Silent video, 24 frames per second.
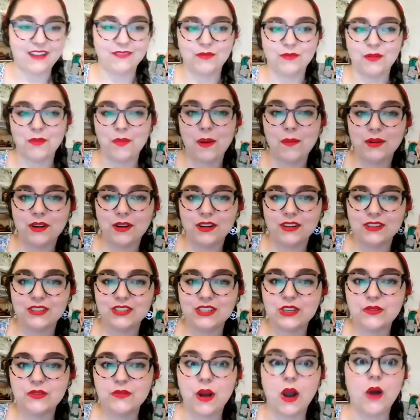Remember
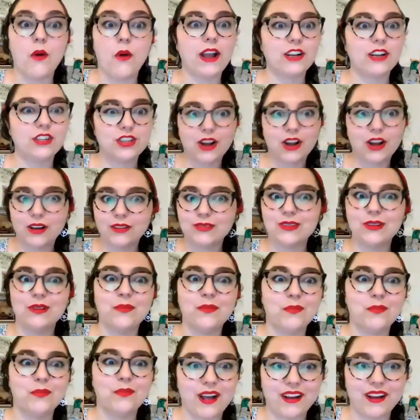to, I should also
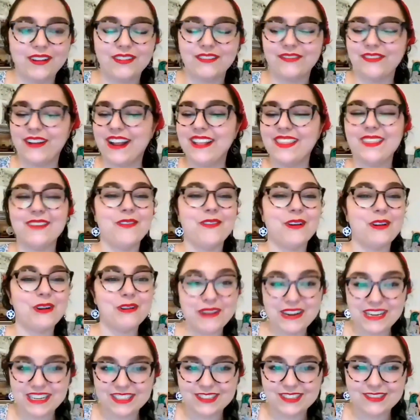plug, right, the voter
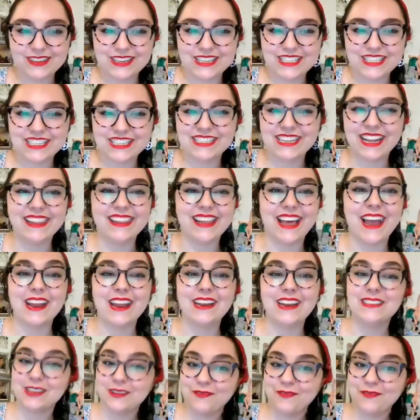registration
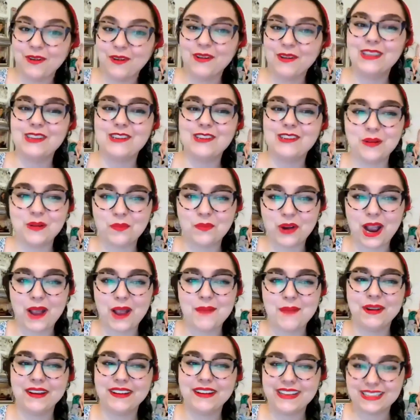deadline to vote in the June
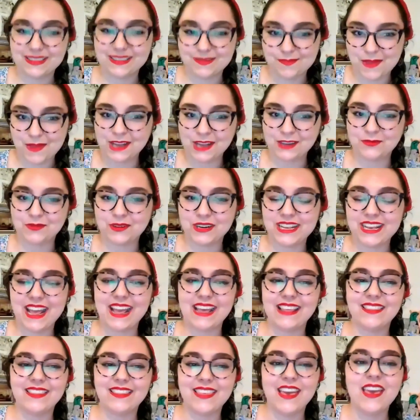primary is May
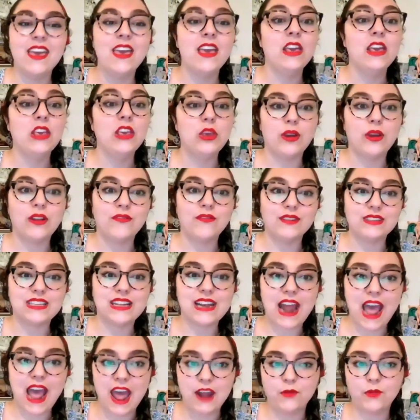28th. You can
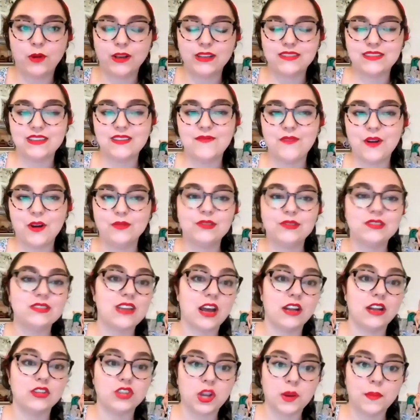visit
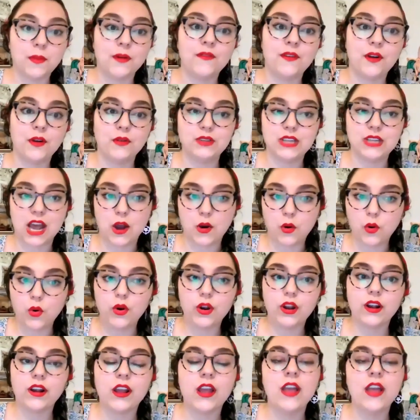
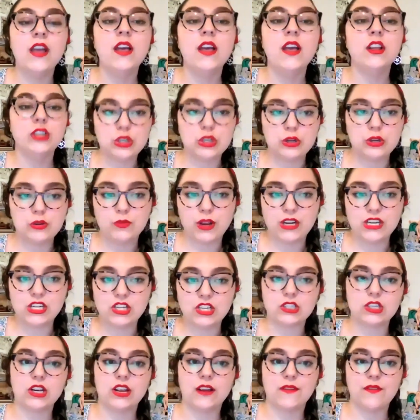nycvotes.turbovote.org to
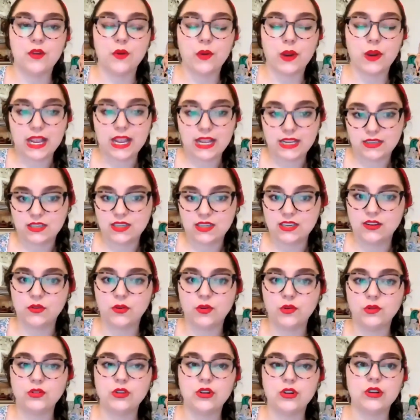register if you are 18 or
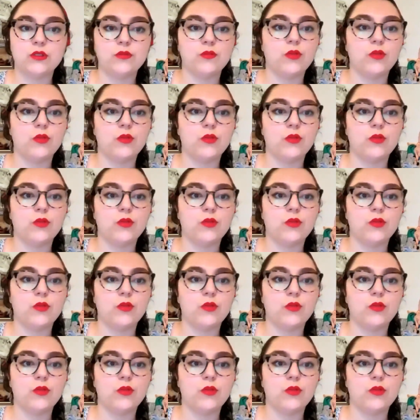older.